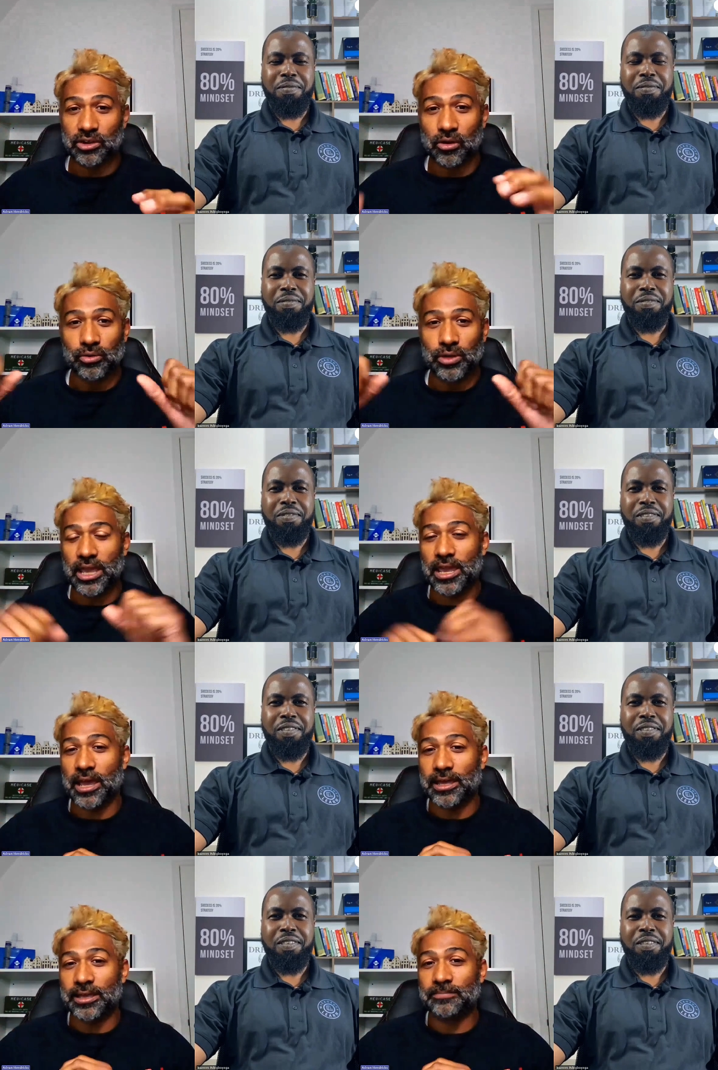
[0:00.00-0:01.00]
Speaker 1: your own
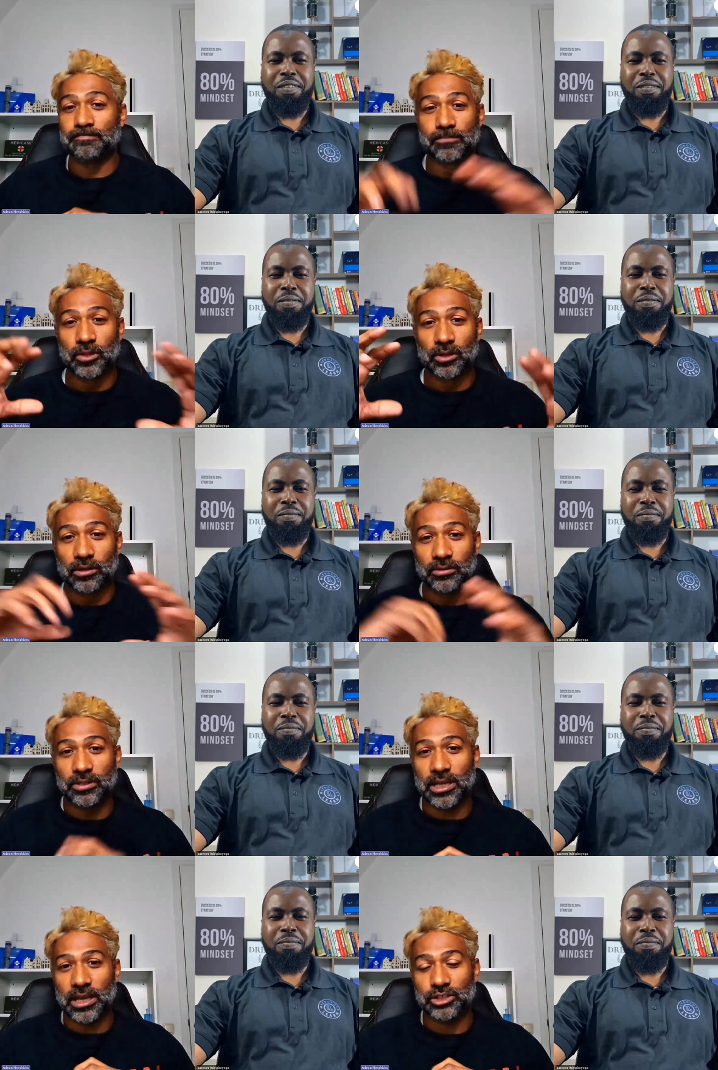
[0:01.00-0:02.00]
AI on
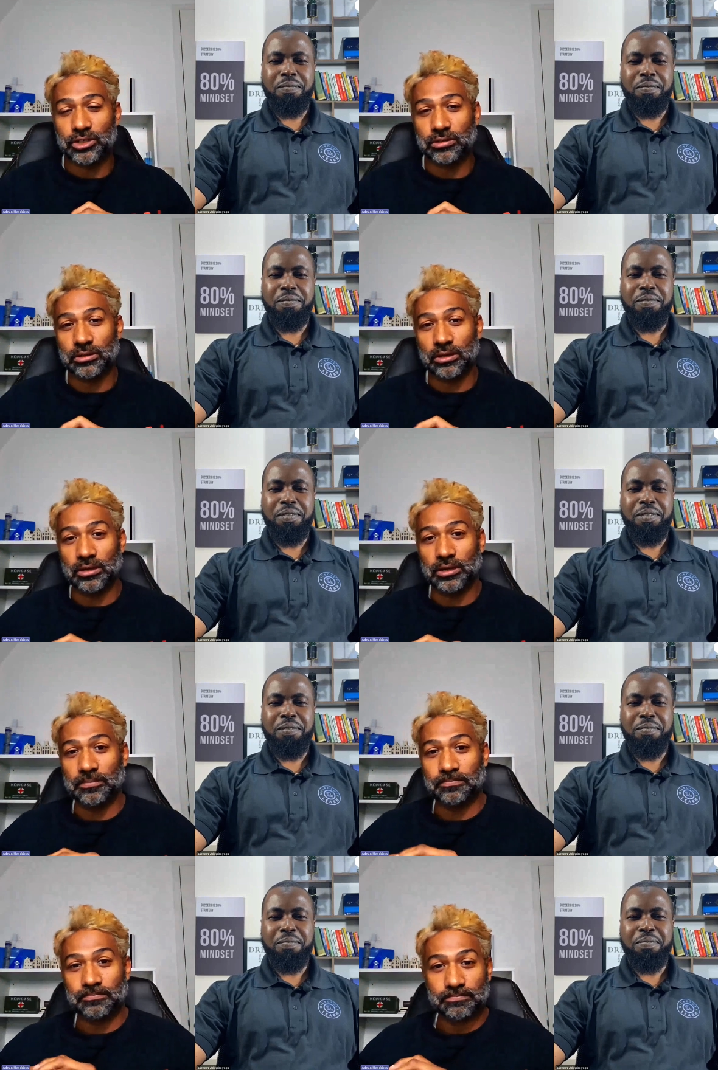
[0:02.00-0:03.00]
the Azure
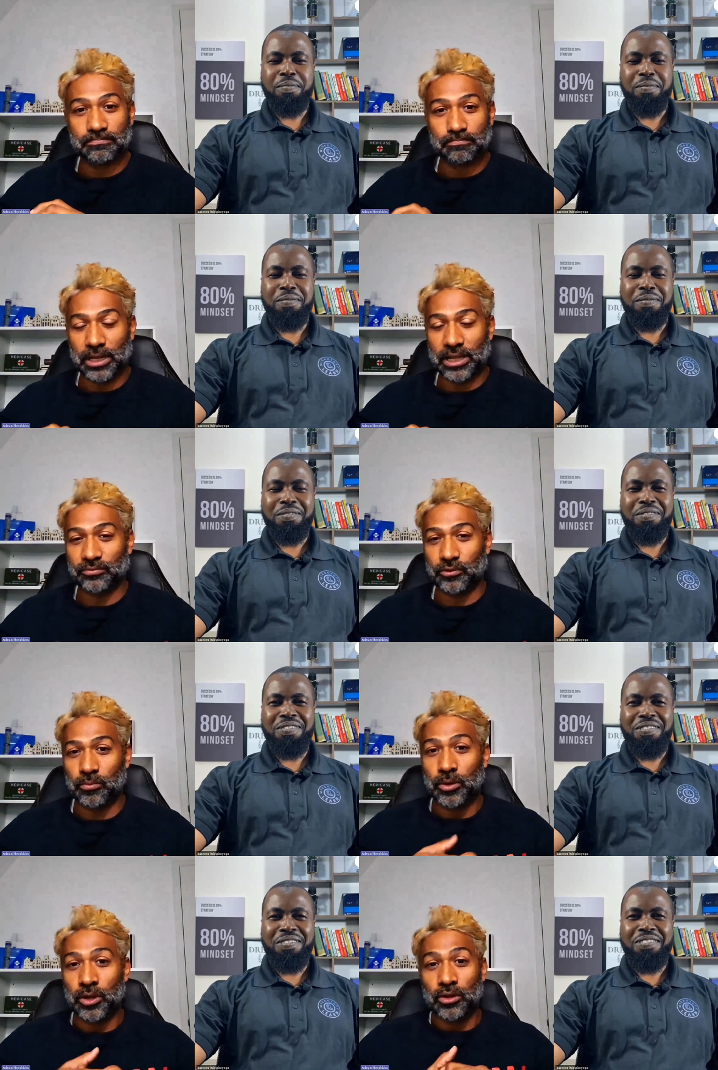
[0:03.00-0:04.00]
uh,
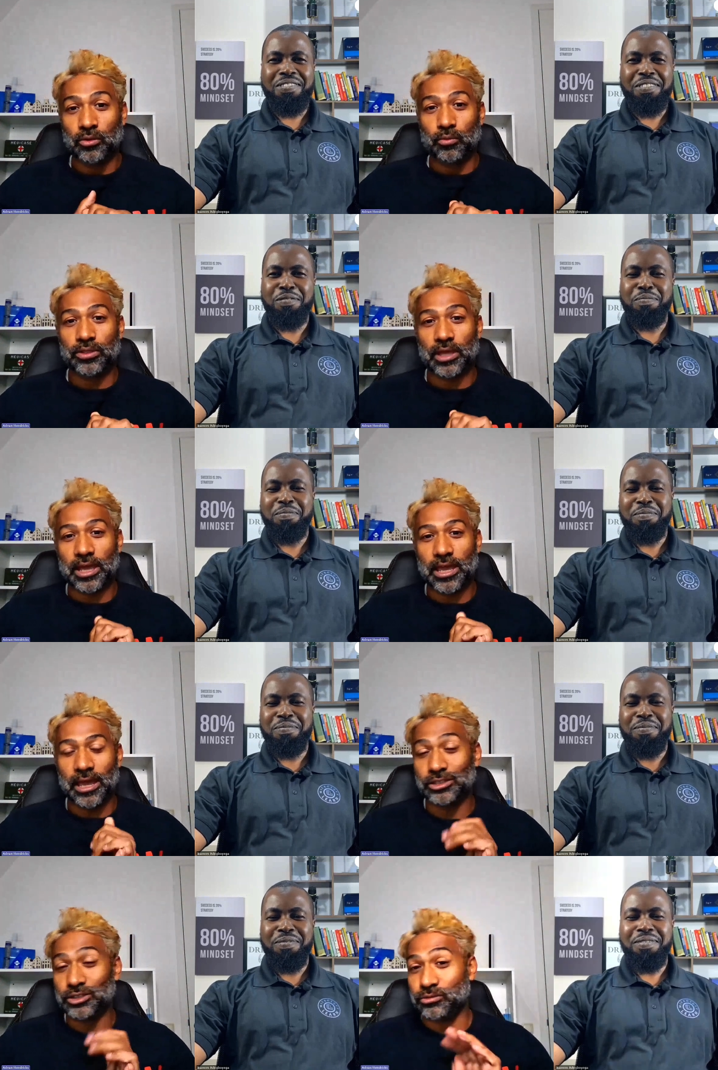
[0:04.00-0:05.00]
platform with
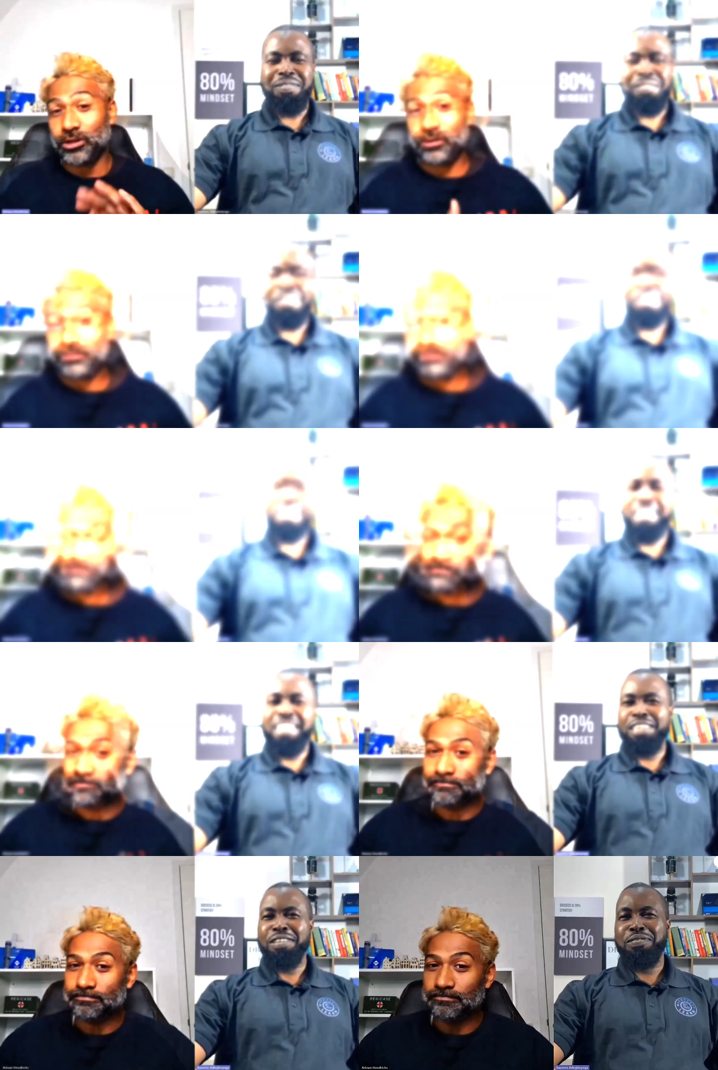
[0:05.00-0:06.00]
AI Studio.
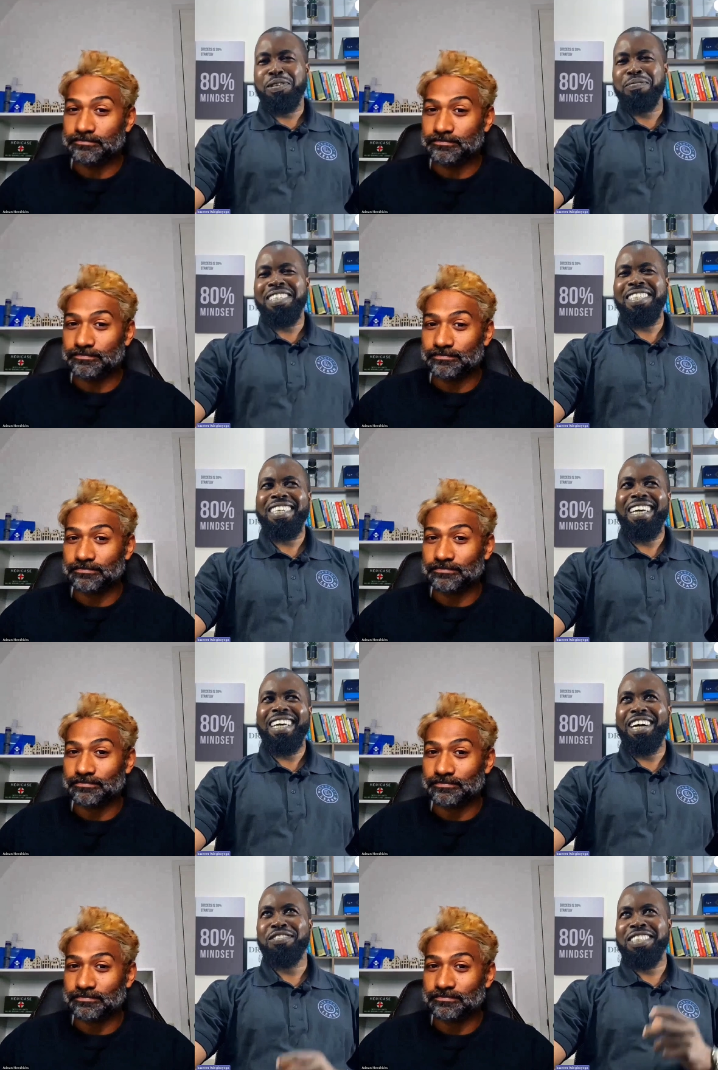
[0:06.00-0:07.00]
Speaker 2: And then for
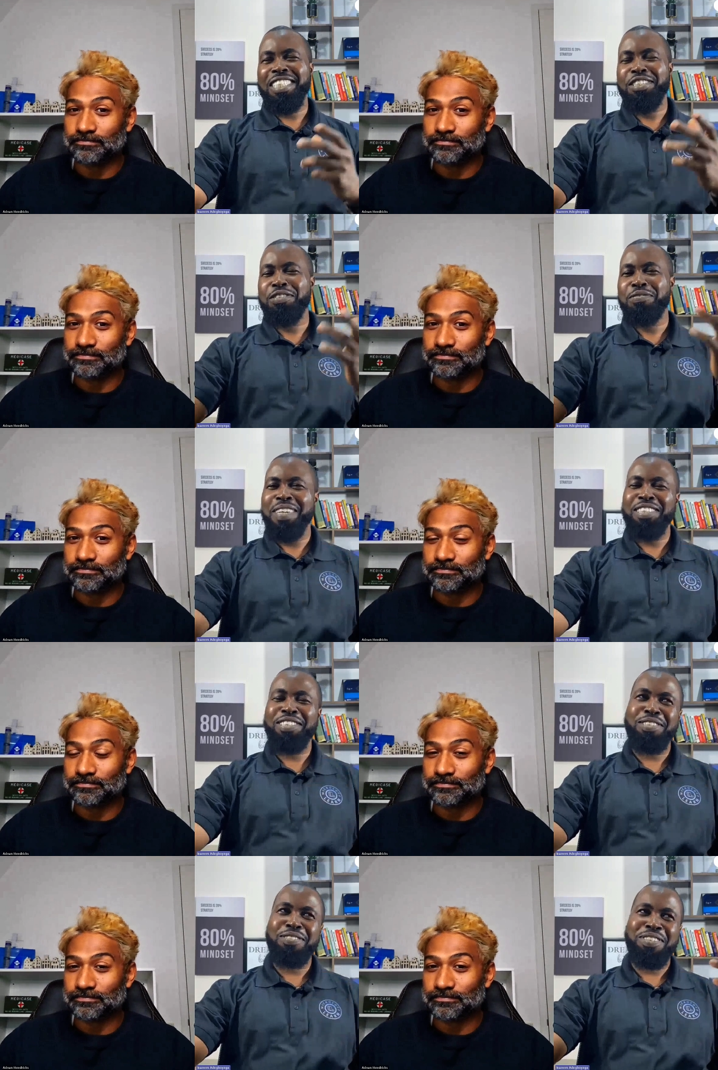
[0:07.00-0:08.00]
me, I would say you've
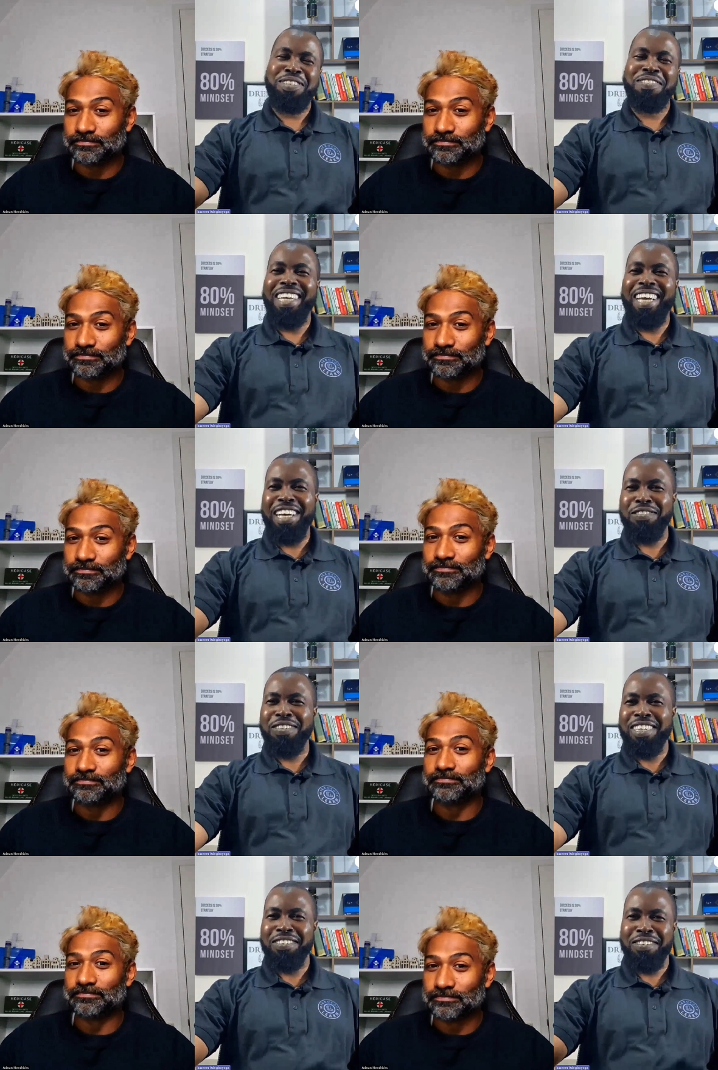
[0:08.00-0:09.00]
mentioned one of the
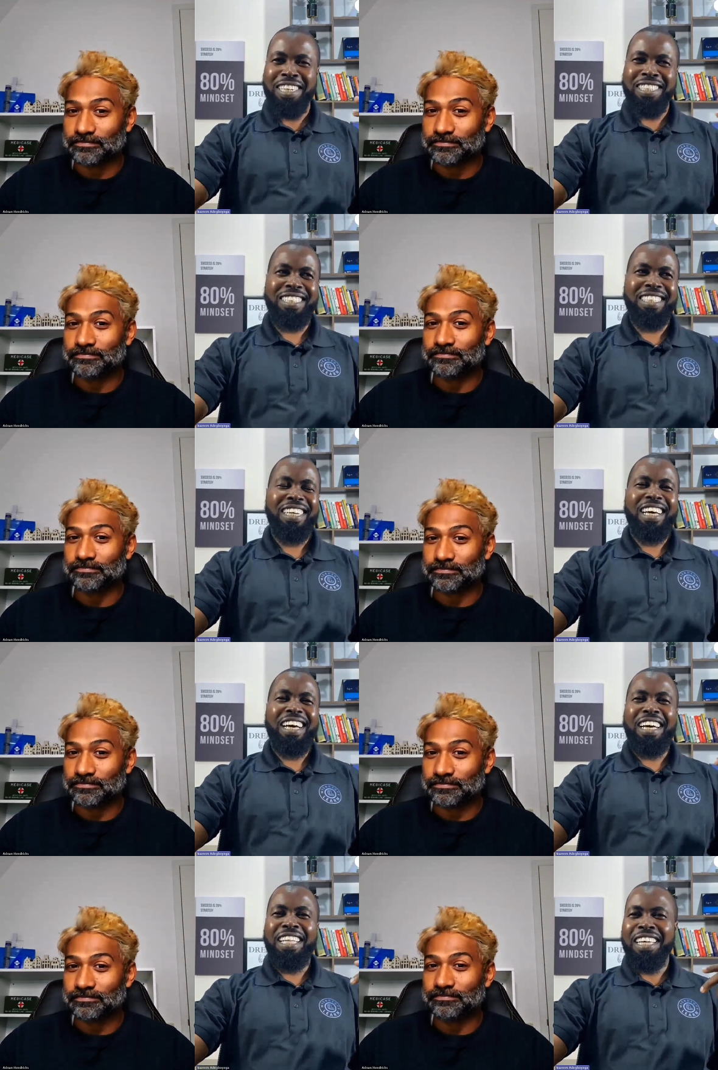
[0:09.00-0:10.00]
hardware, right?
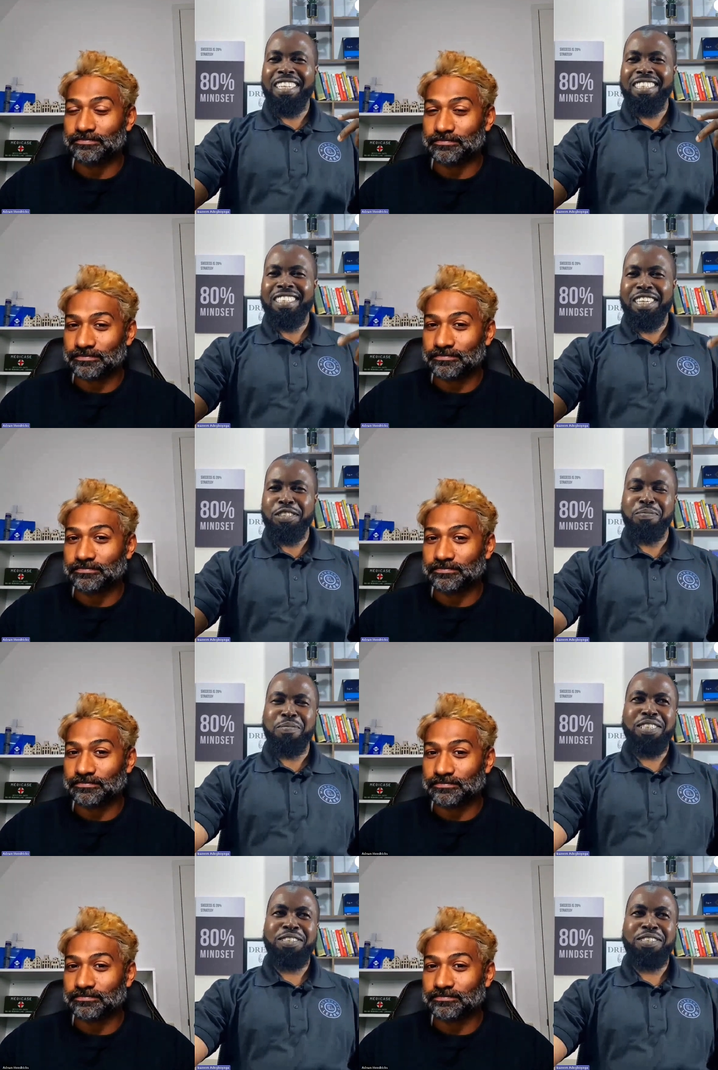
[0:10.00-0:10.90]
Uh, mm-hmm. That uh, you